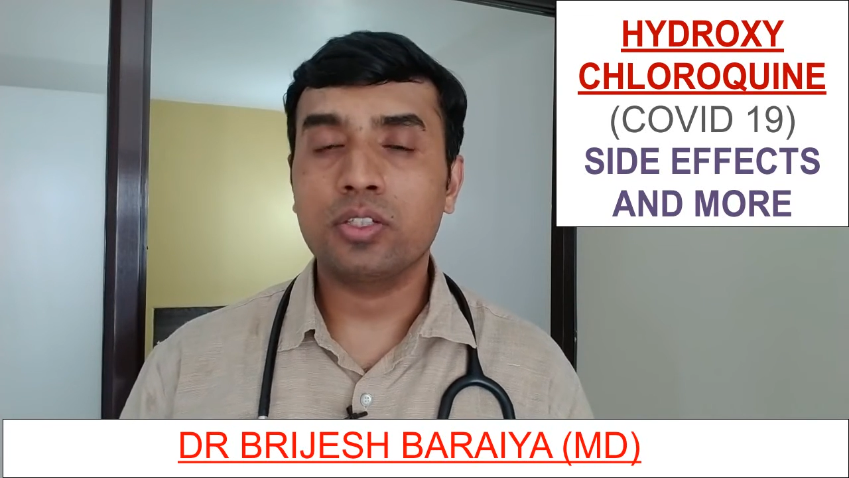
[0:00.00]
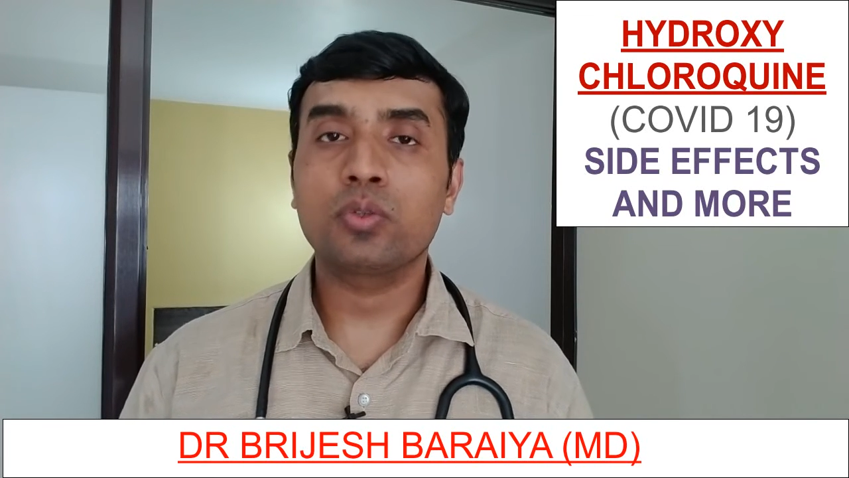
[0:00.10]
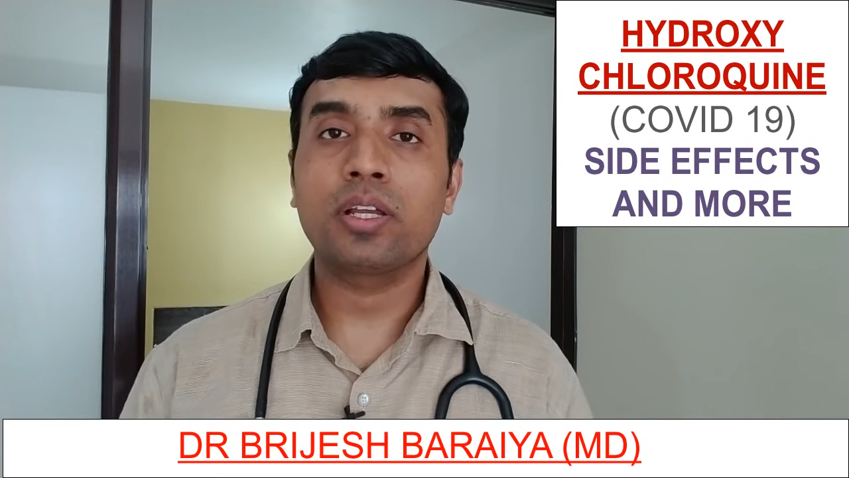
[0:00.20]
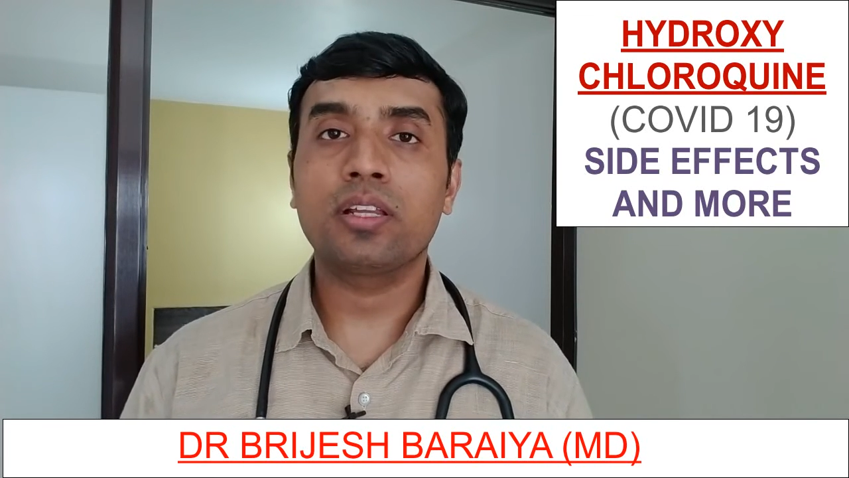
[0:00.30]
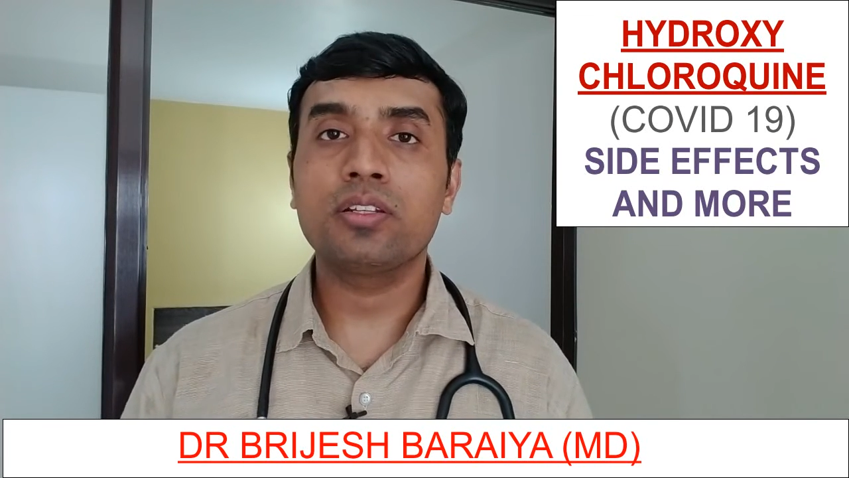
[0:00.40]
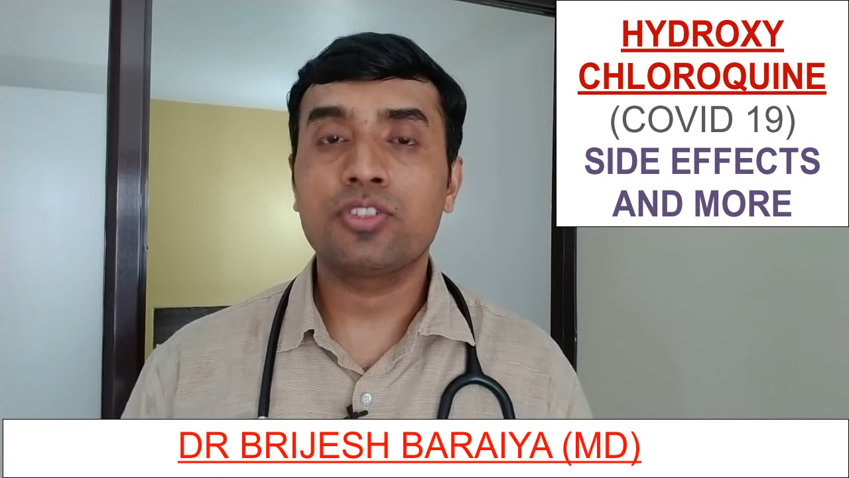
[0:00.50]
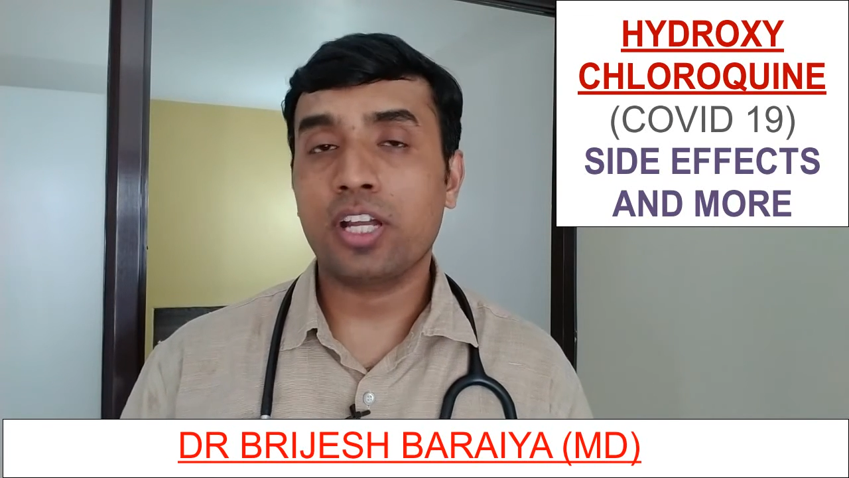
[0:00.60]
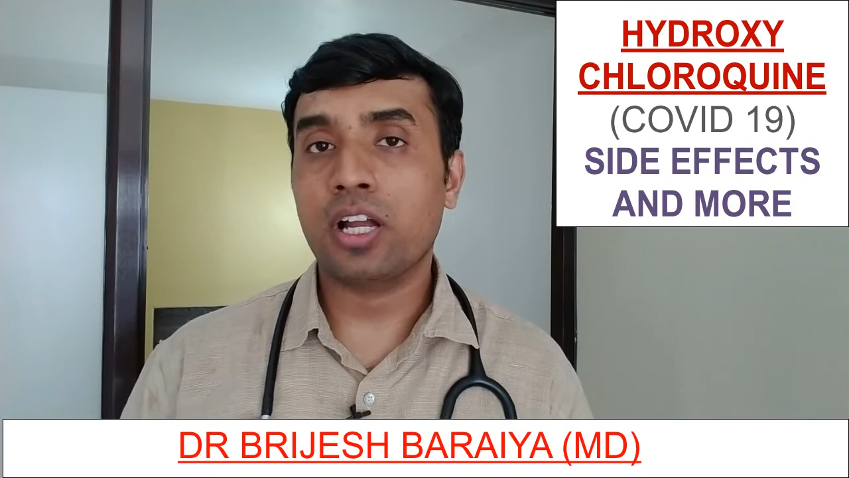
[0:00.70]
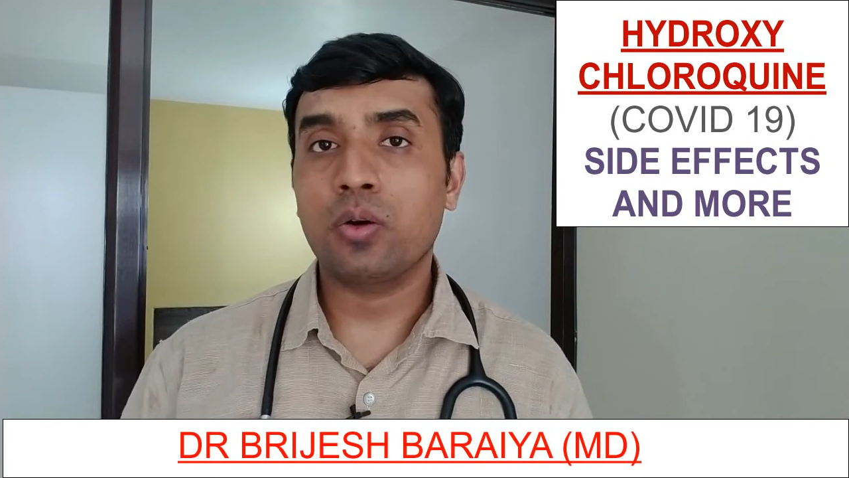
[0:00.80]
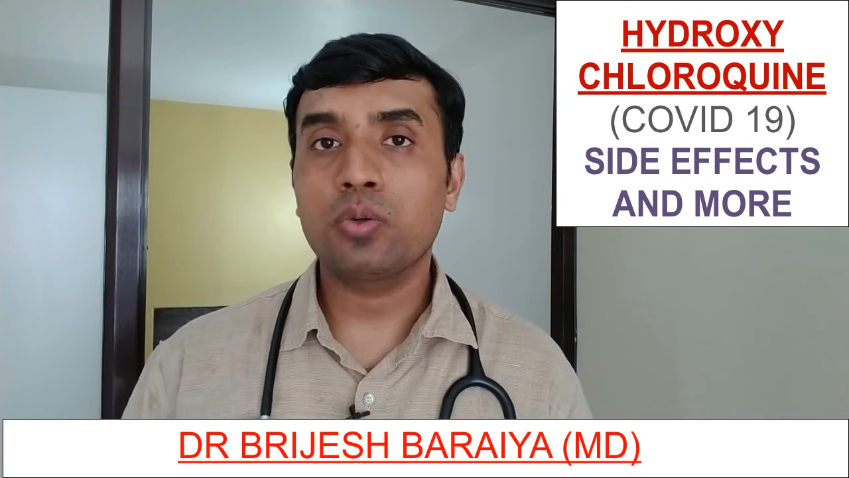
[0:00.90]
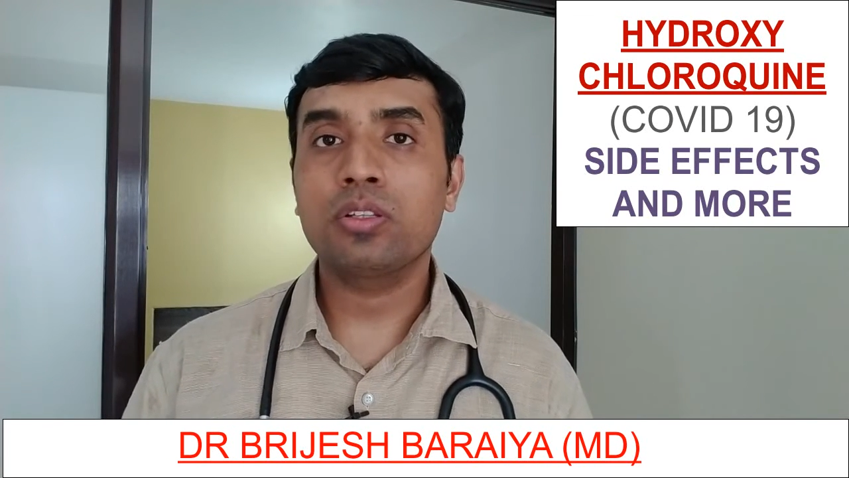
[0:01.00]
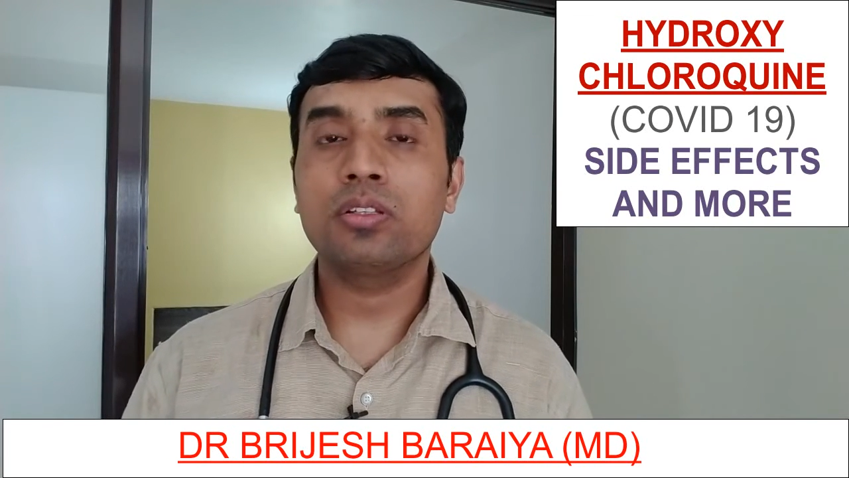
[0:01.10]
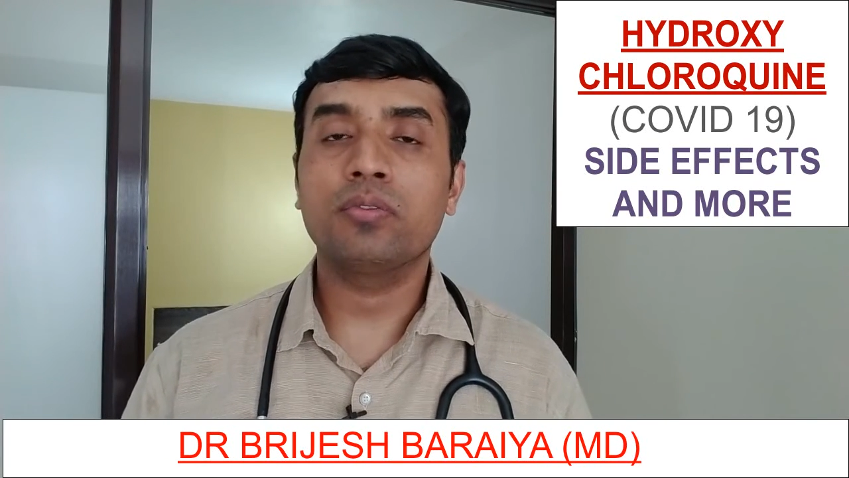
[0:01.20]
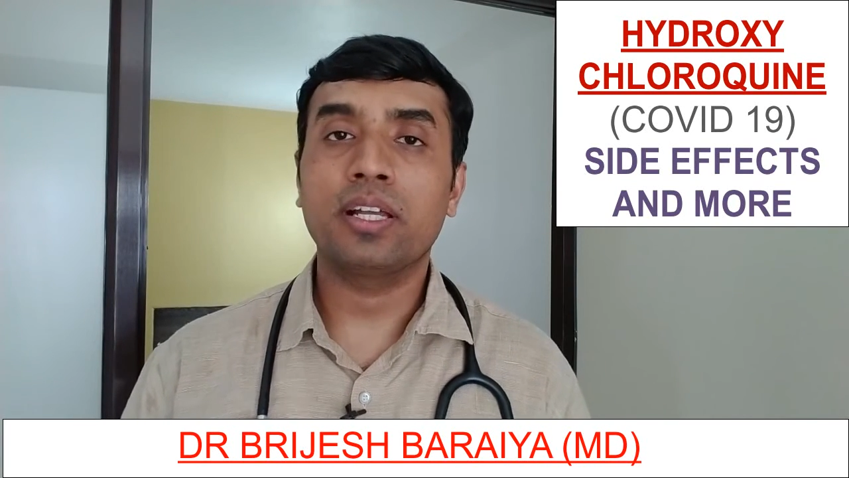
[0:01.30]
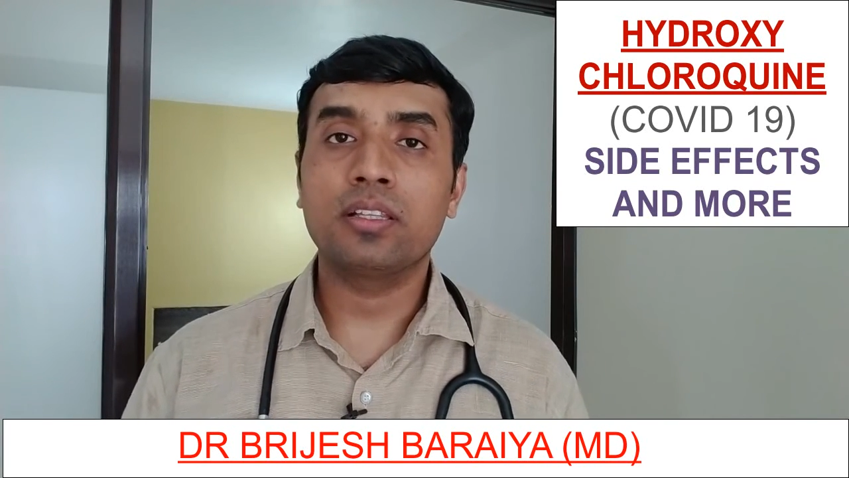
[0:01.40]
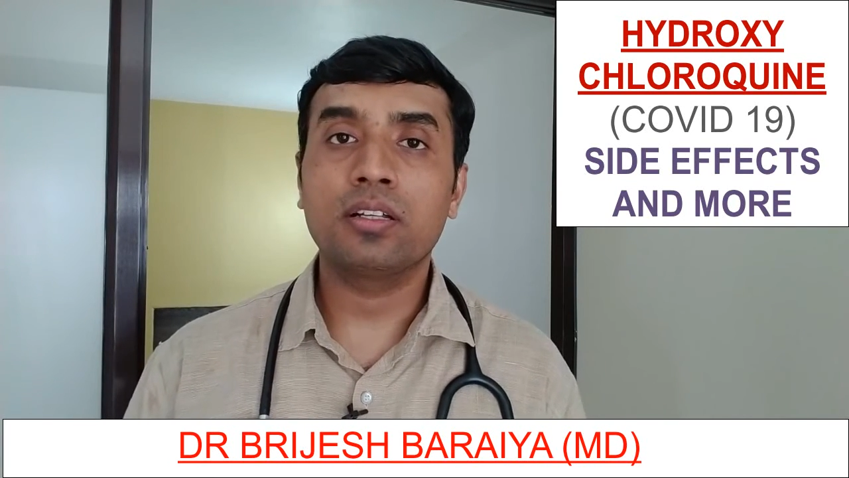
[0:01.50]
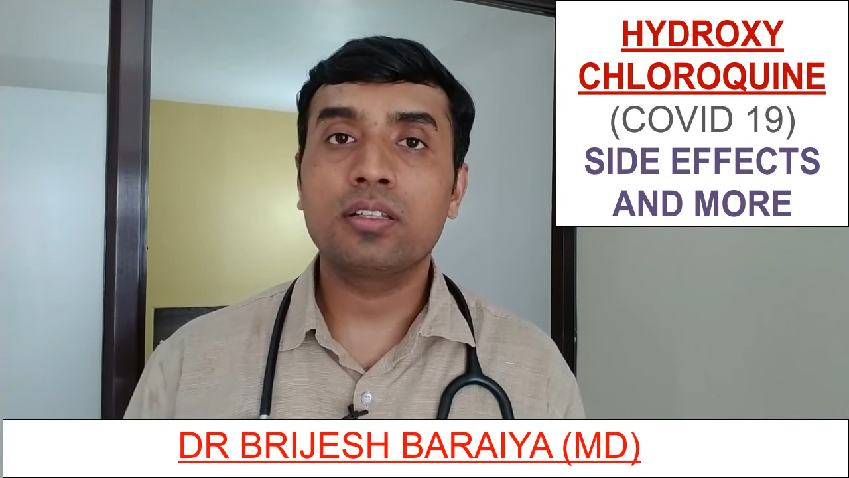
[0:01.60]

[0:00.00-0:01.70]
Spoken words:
You can check out whether